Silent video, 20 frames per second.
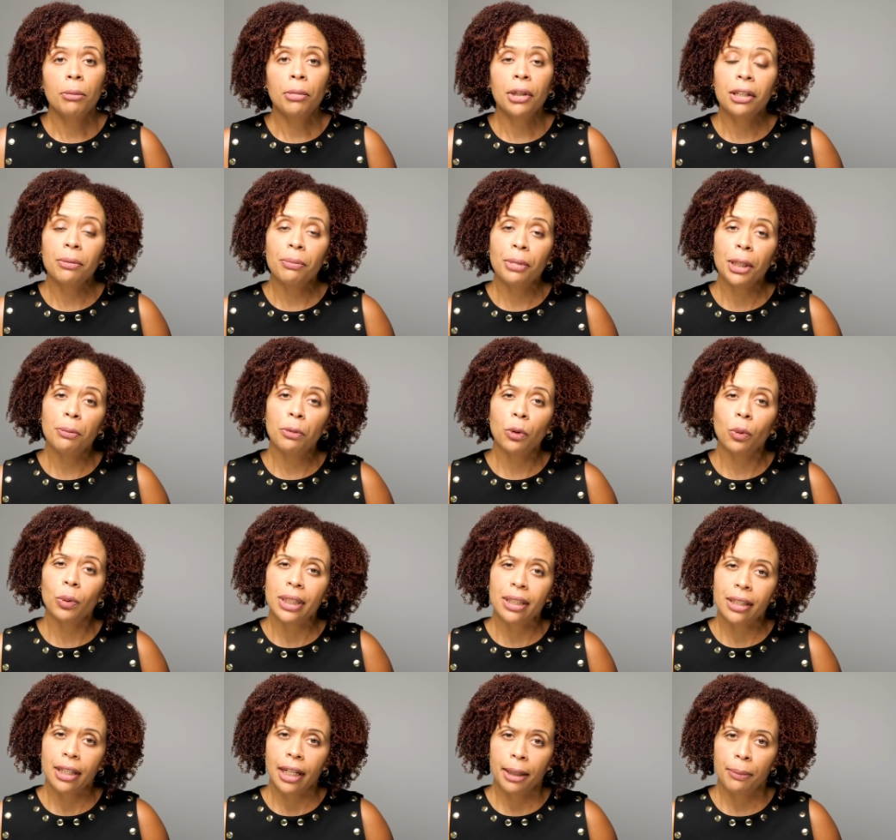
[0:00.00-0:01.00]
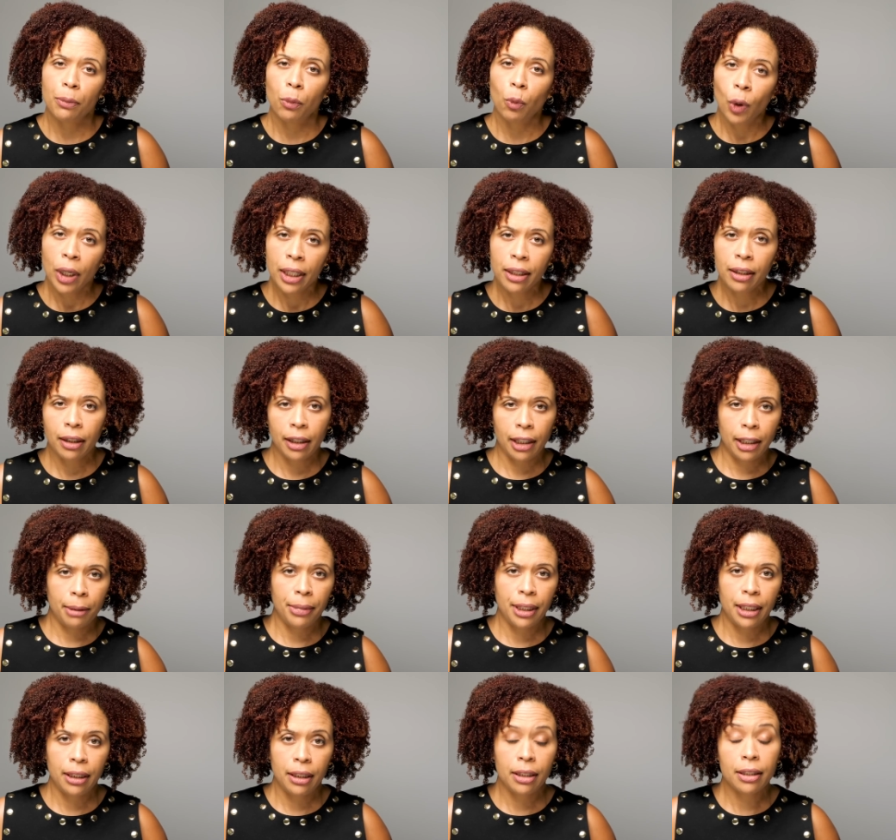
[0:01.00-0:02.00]
But in people with type 1
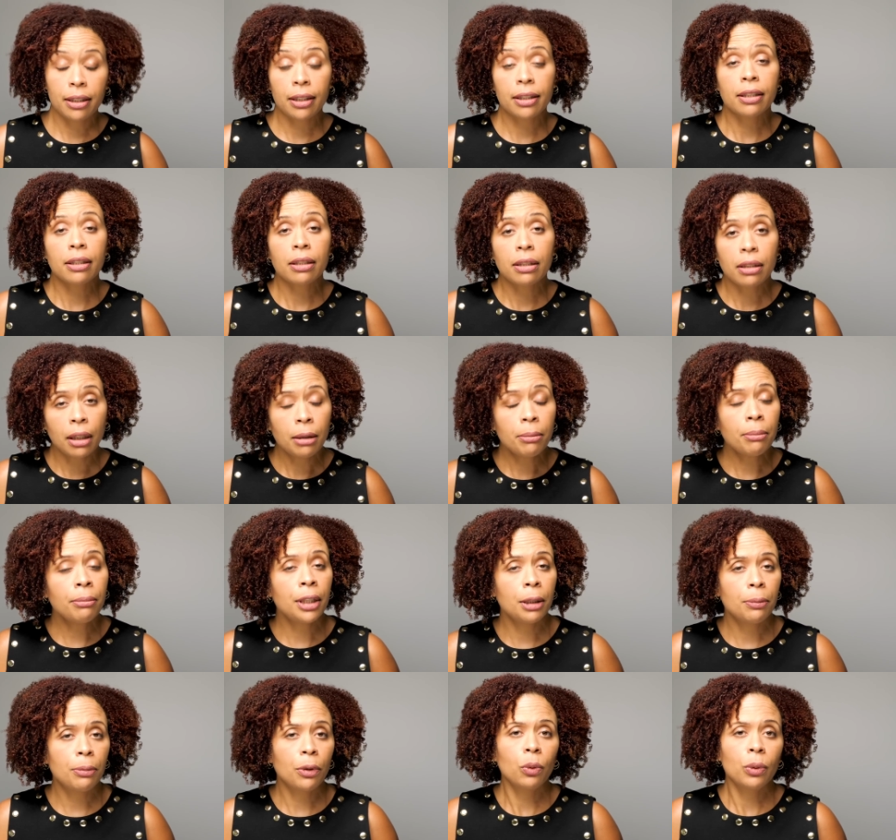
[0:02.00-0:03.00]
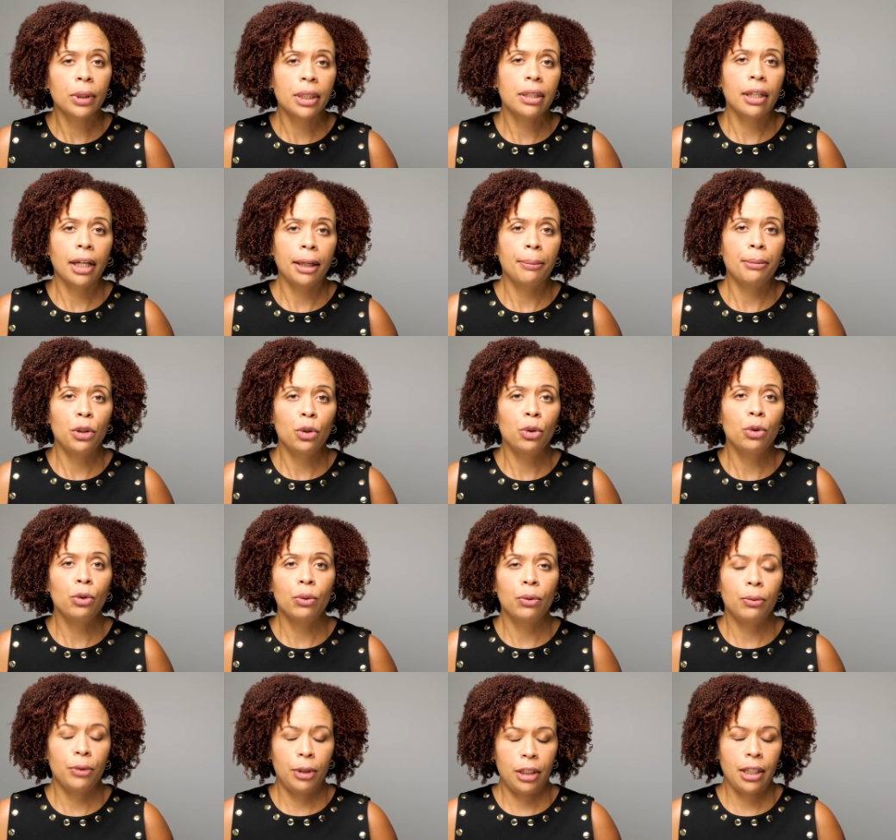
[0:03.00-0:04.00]
diabetes and some people with type
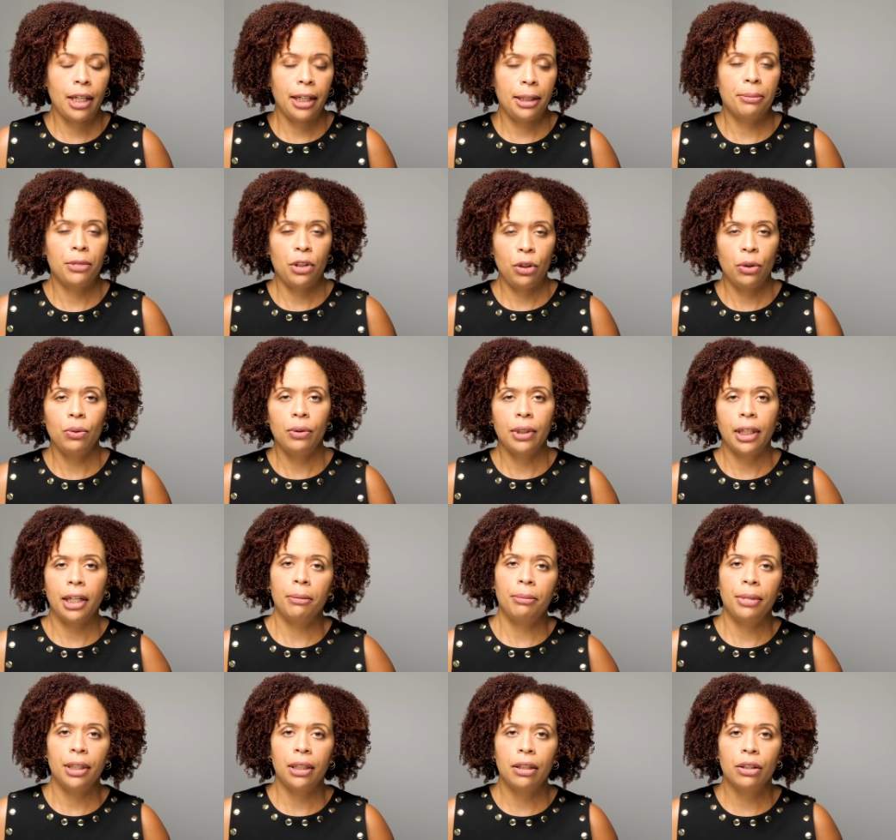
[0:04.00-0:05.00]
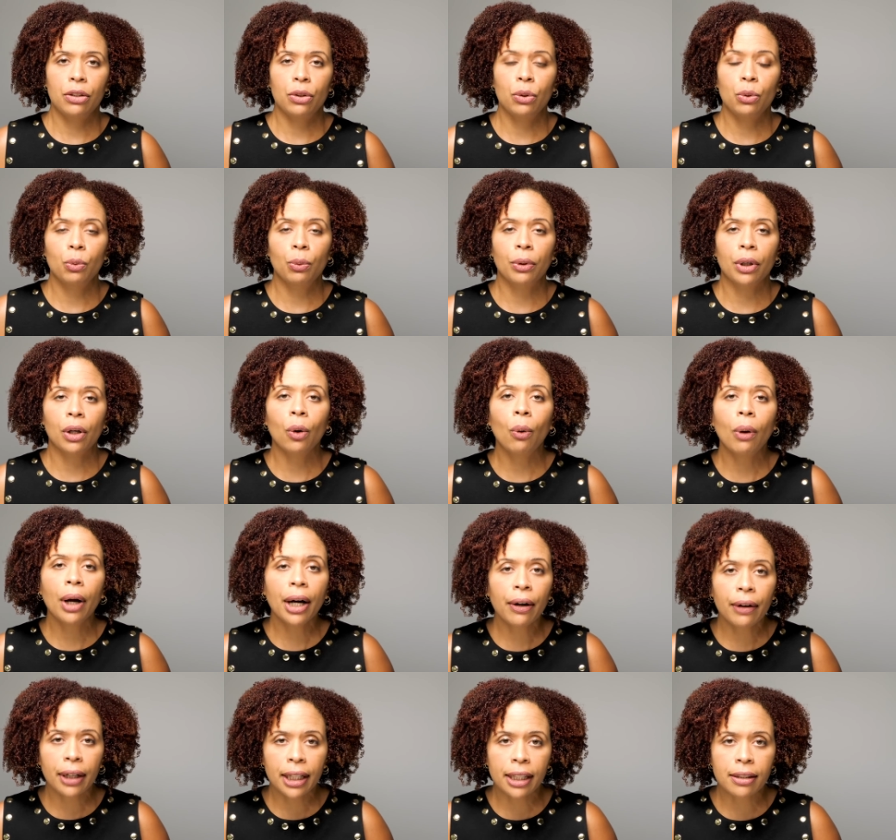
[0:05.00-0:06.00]
2, type 2 diabetes who
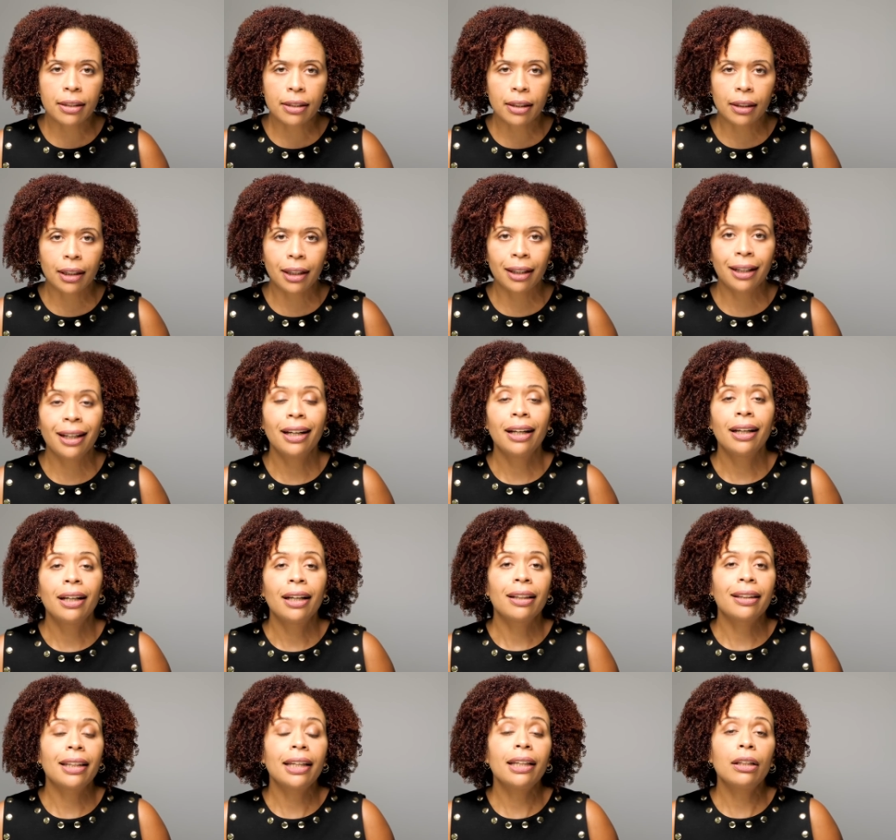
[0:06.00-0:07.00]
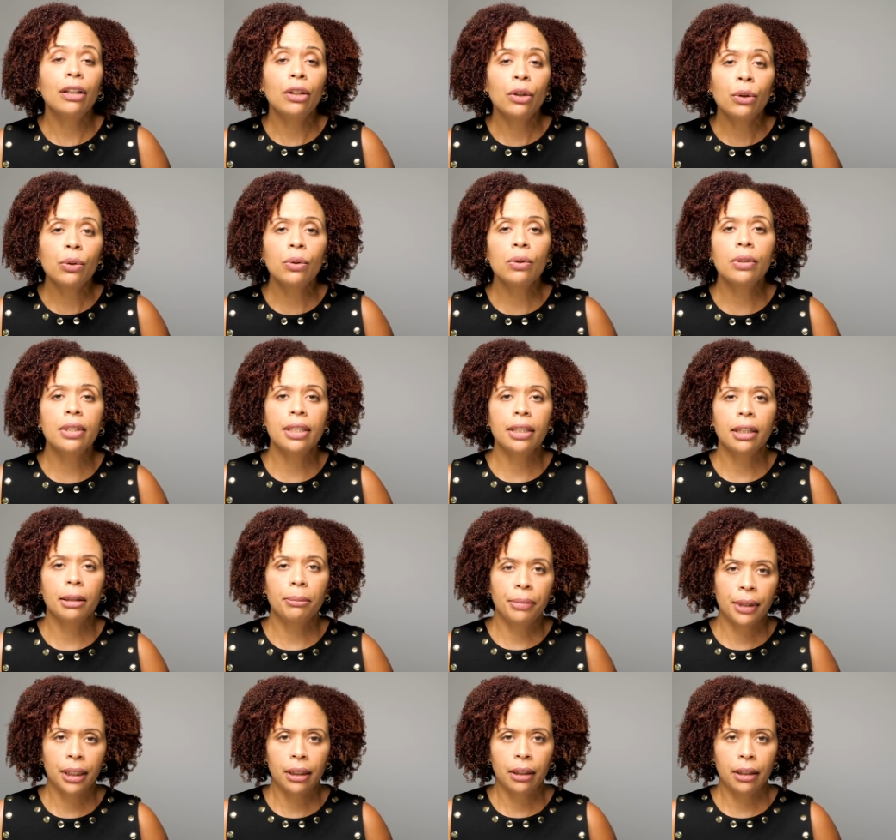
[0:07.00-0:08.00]
require insulin, they lose the
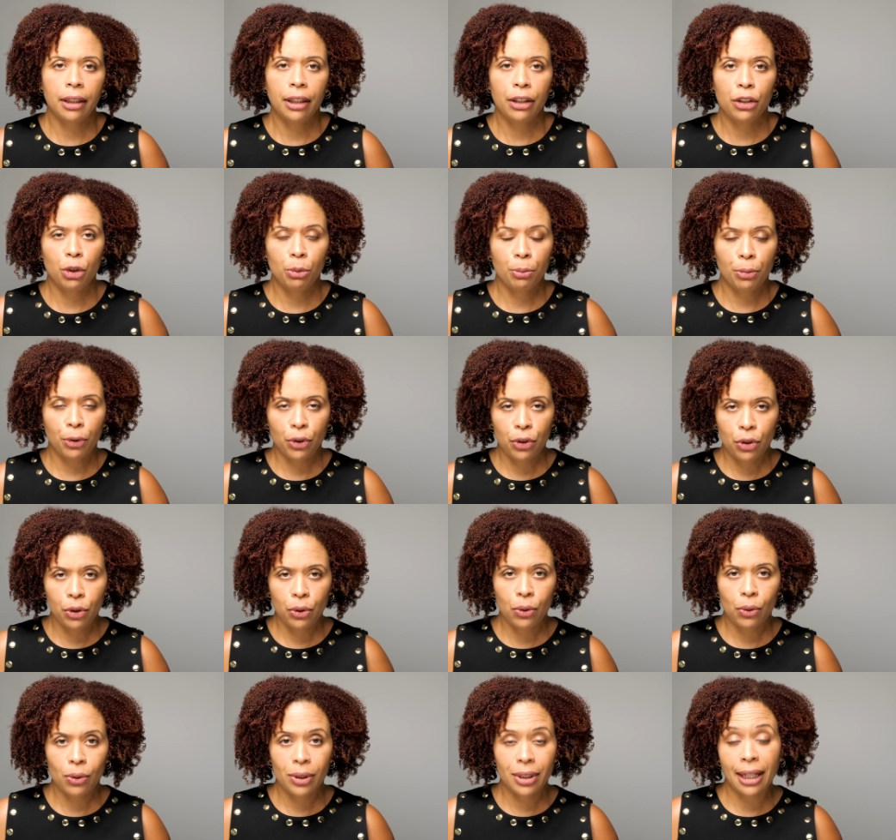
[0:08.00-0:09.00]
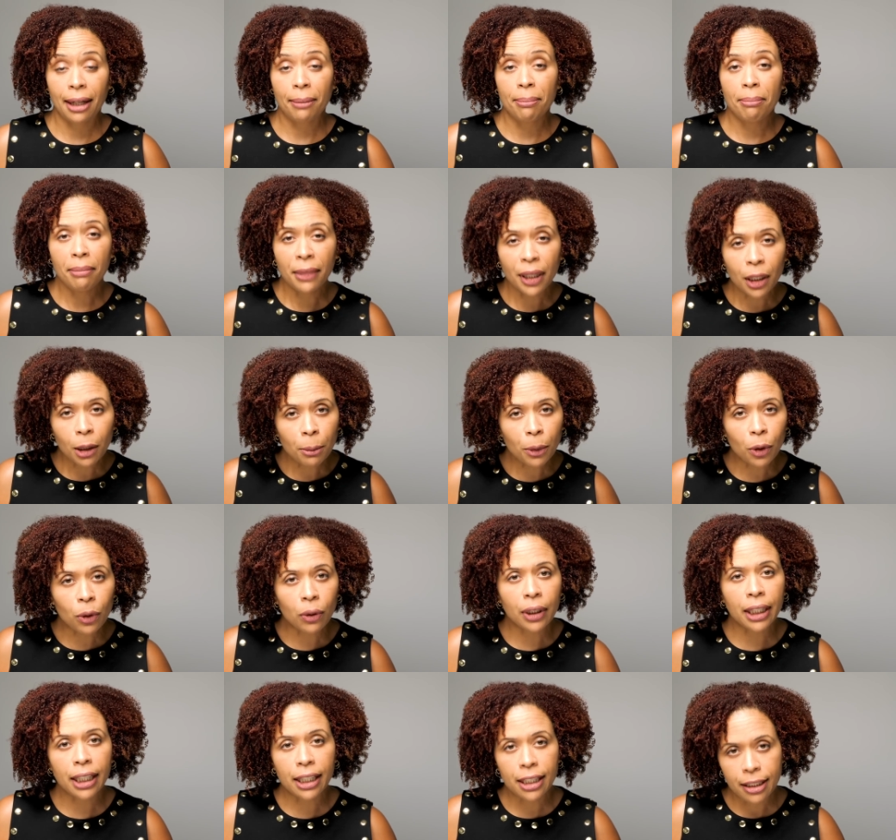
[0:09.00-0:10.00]
ability to produce that
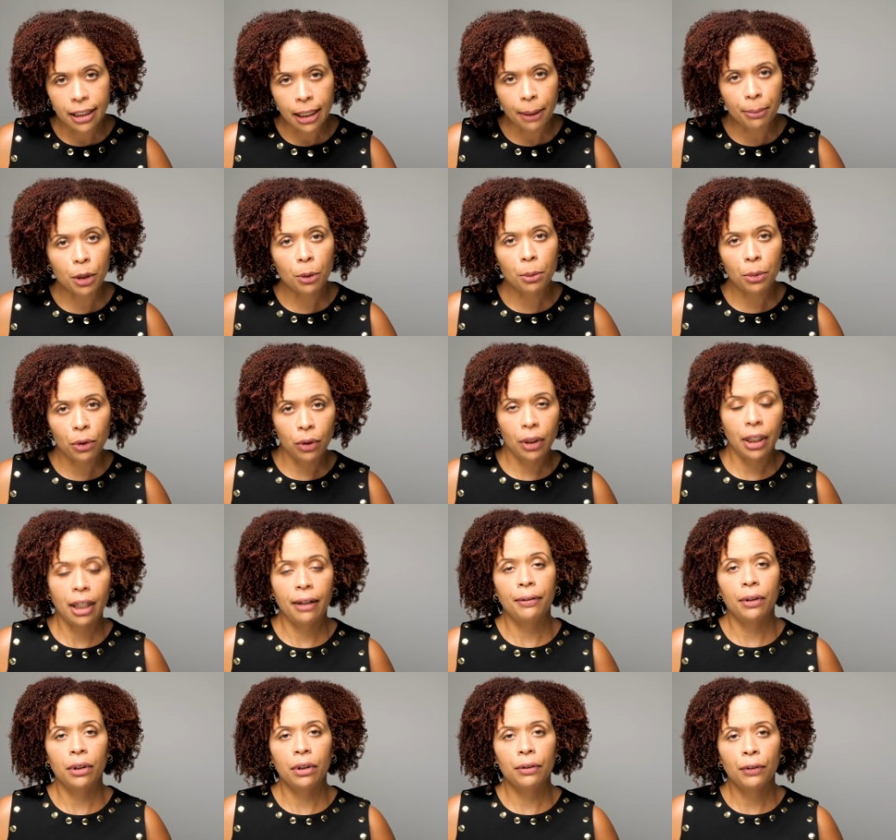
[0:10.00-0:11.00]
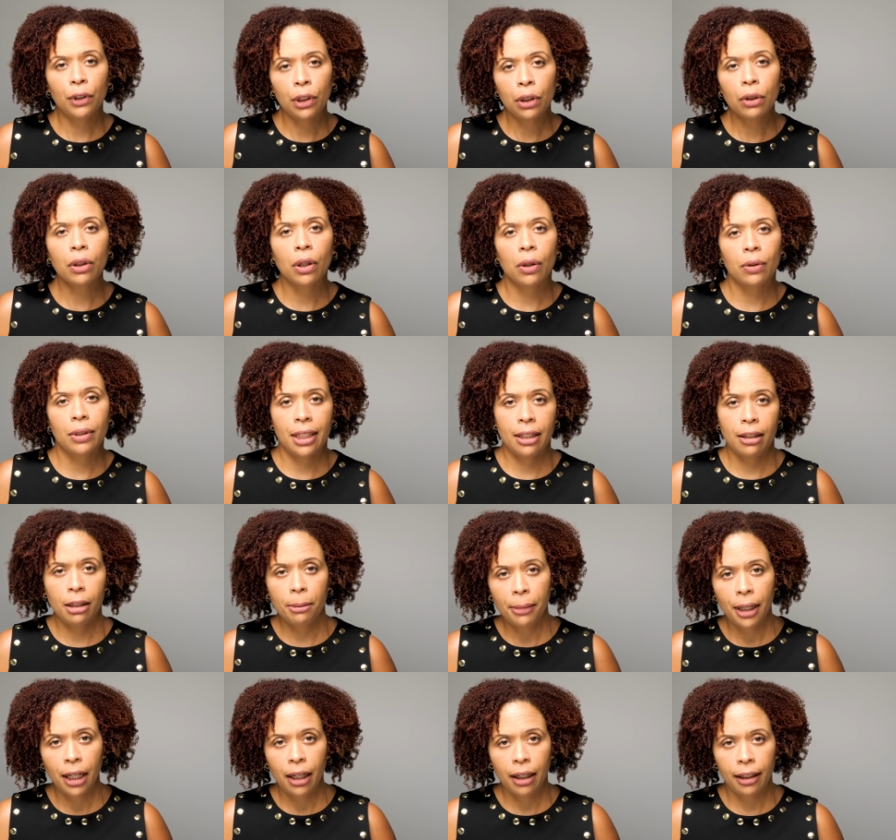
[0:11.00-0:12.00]
minimal acceptable level of glucose in
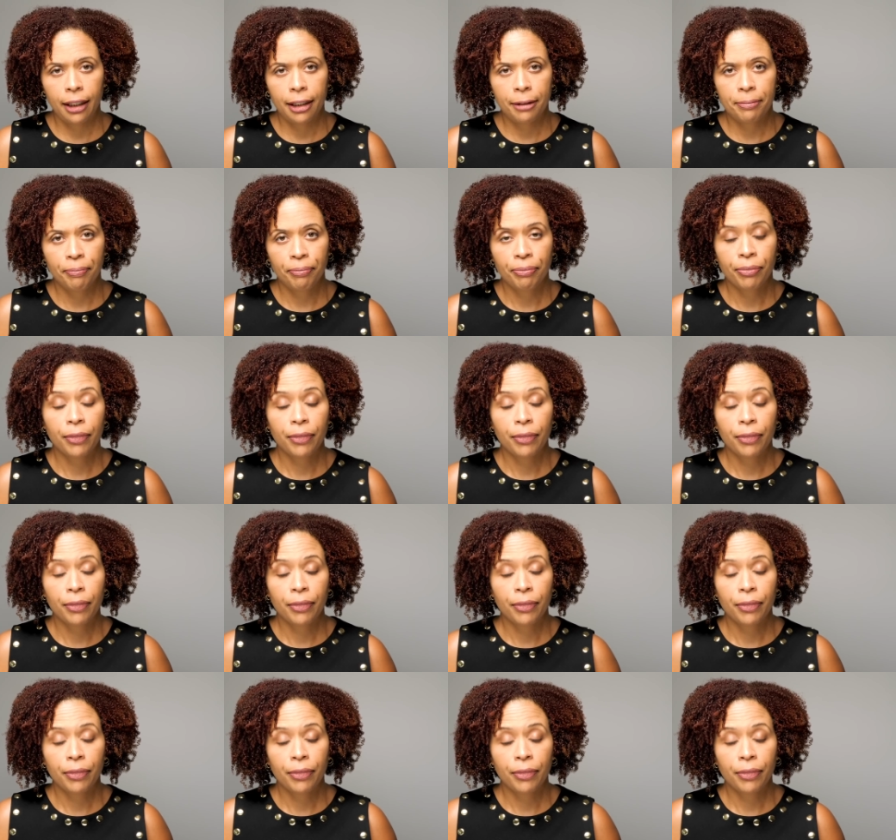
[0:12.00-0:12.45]
the body.